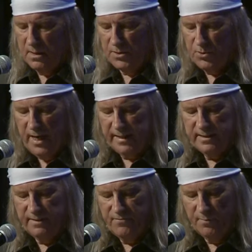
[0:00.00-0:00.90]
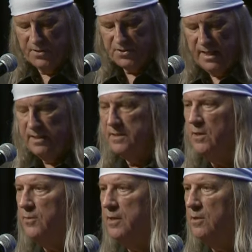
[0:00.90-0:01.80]
contracted from the San
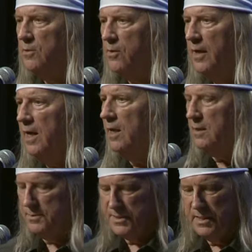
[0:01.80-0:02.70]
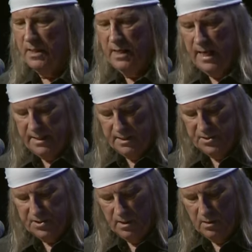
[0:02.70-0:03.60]
Antonio crowds at his
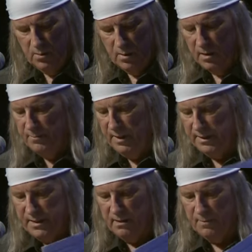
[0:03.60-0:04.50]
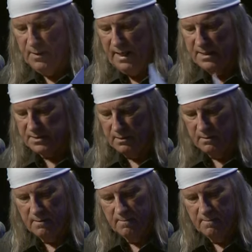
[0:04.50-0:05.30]
show on Military Plaza.